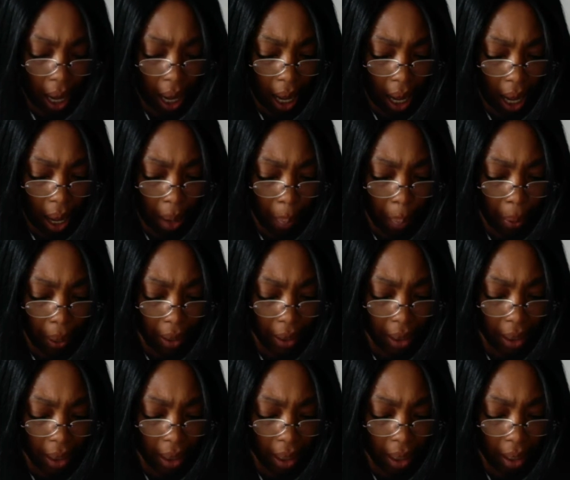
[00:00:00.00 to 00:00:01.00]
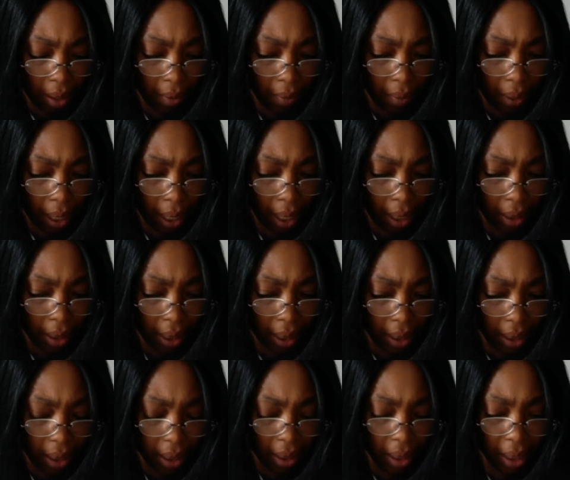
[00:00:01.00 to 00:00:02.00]
but
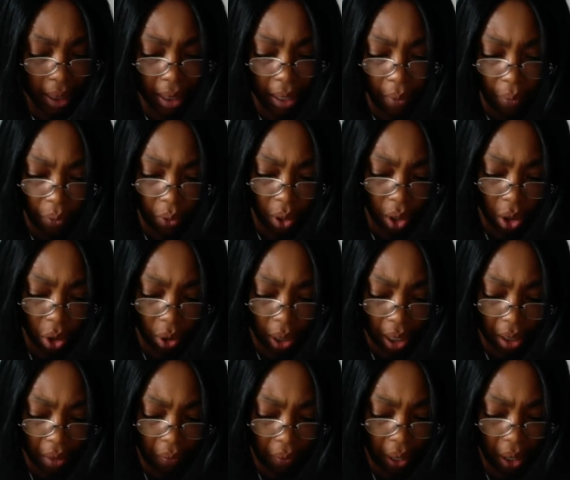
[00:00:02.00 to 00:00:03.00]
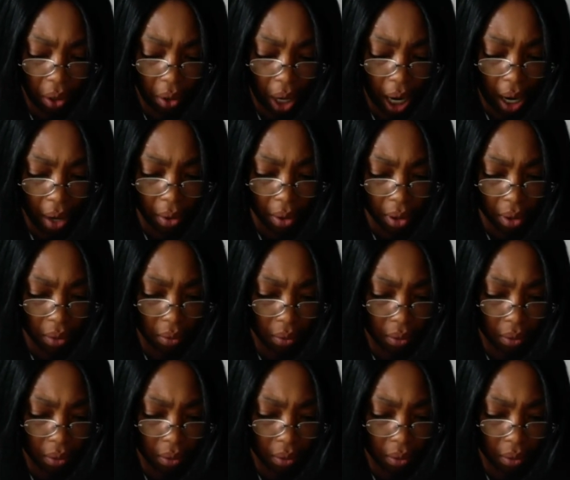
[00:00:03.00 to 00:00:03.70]
it's as if you're trying to figure out,